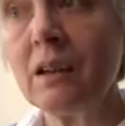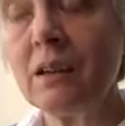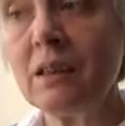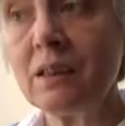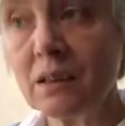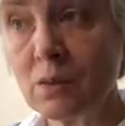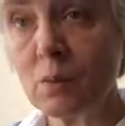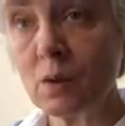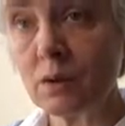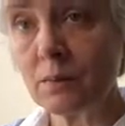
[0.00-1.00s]
This
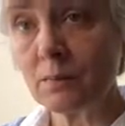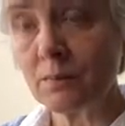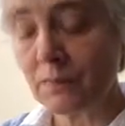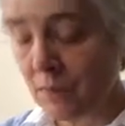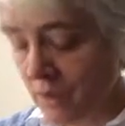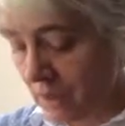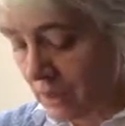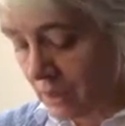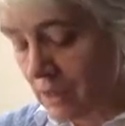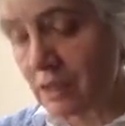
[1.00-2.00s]
one
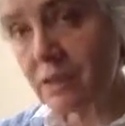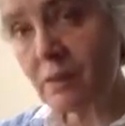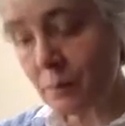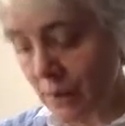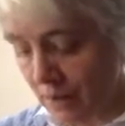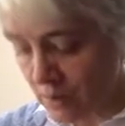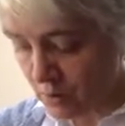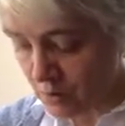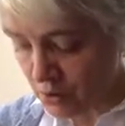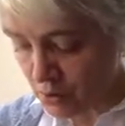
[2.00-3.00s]
is played on
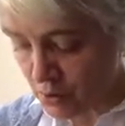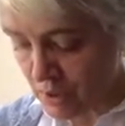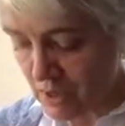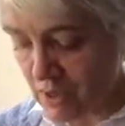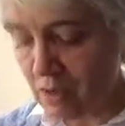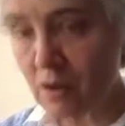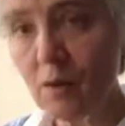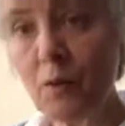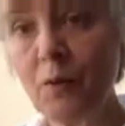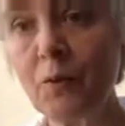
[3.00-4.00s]
string
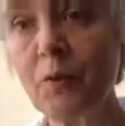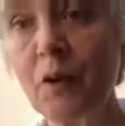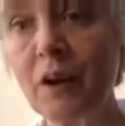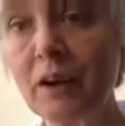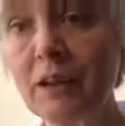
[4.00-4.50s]
5,